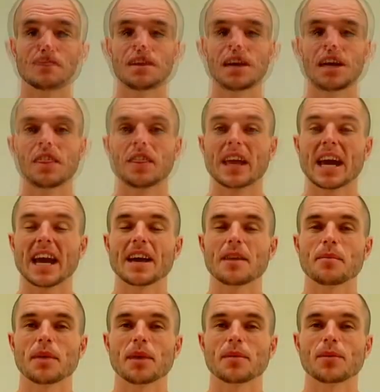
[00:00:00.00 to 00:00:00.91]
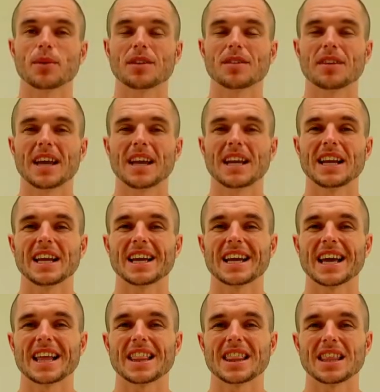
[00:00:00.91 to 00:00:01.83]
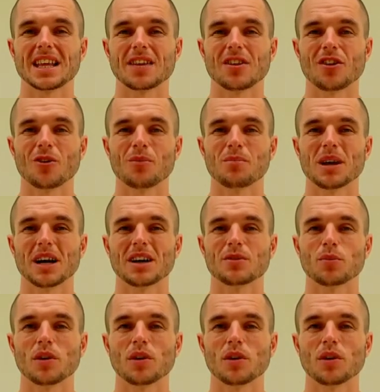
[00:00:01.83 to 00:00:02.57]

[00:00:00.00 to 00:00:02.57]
And cayenne pepper, when taken, it can thin your blood,